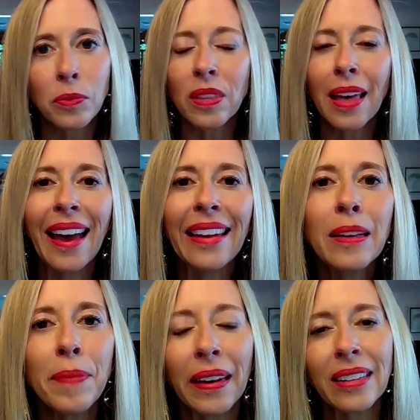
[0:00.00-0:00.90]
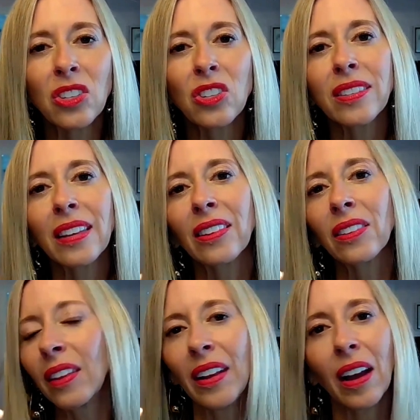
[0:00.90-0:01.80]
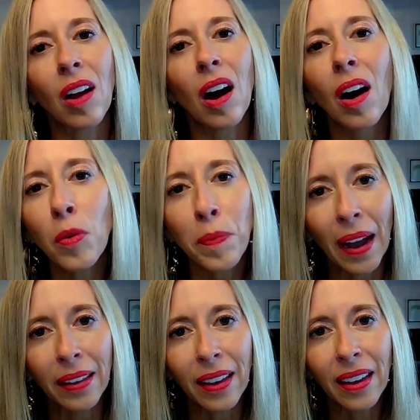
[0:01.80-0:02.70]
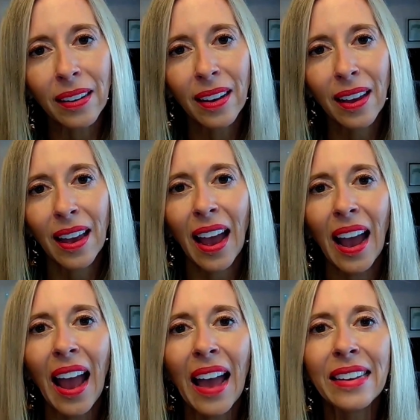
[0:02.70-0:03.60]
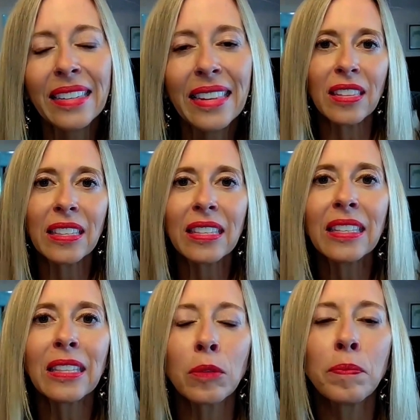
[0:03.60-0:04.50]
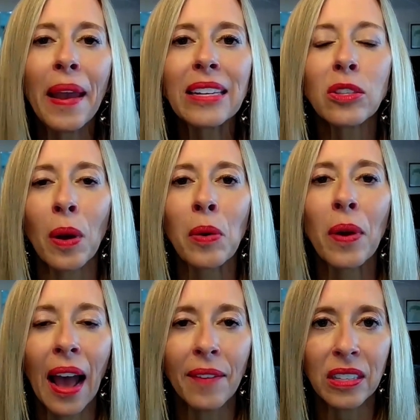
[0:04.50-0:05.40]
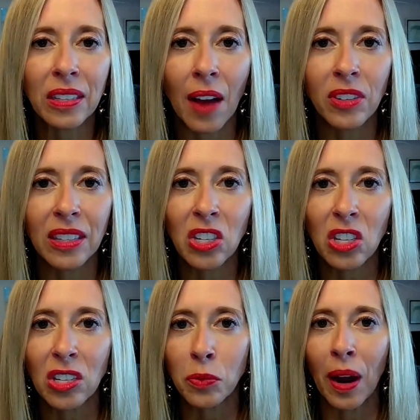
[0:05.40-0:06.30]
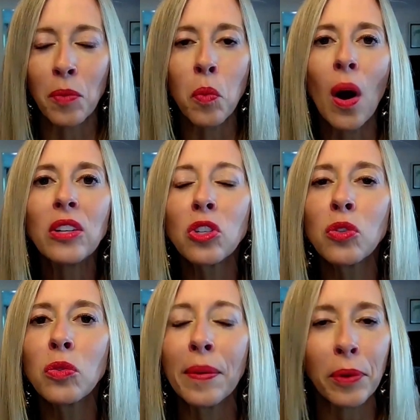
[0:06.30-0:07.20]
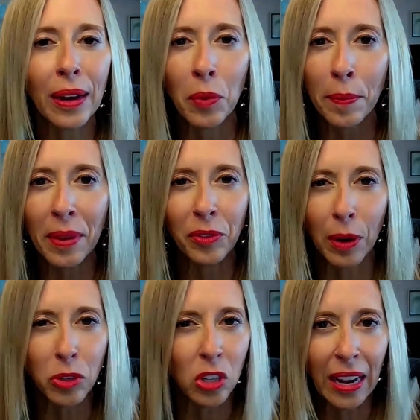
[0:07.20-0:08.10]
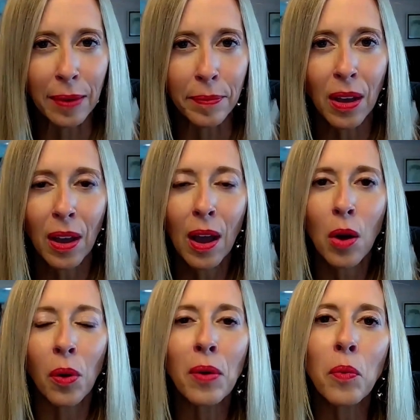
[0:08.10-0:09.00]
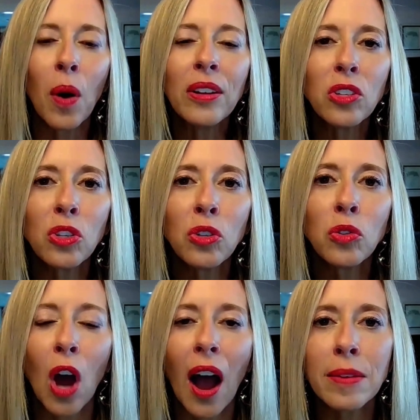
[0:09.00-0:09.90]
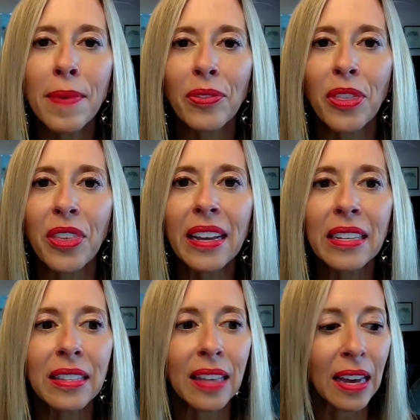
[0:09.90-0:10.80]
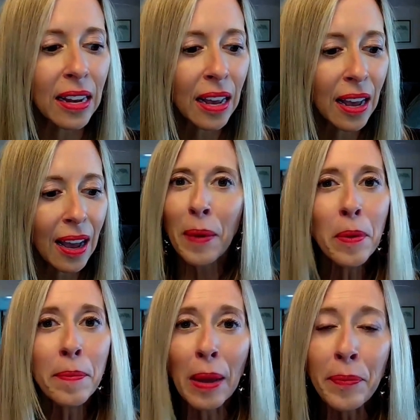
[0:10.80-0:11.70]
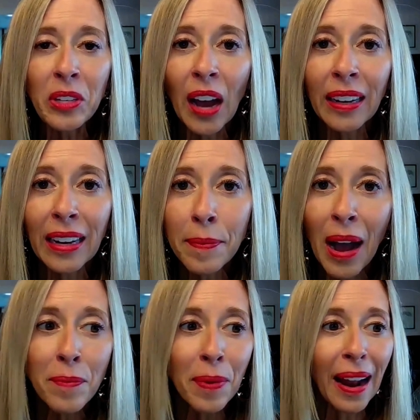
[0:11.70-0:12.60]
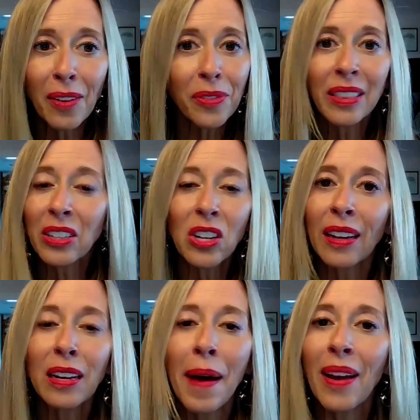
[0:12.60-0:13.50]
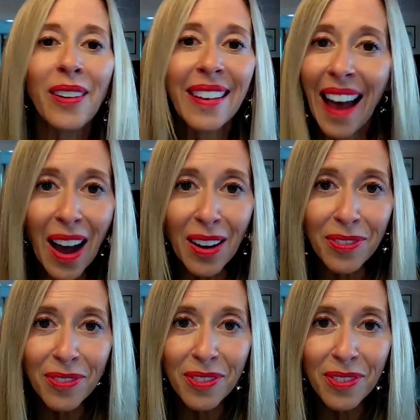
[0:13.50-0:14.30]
with anybody. It's just like they're living on autopilot. And this is the space where I want to have these conversations, where I want to liberate women from shame, where I want to talk about the things that people might be talking about, but I don't think they're talking about it enough,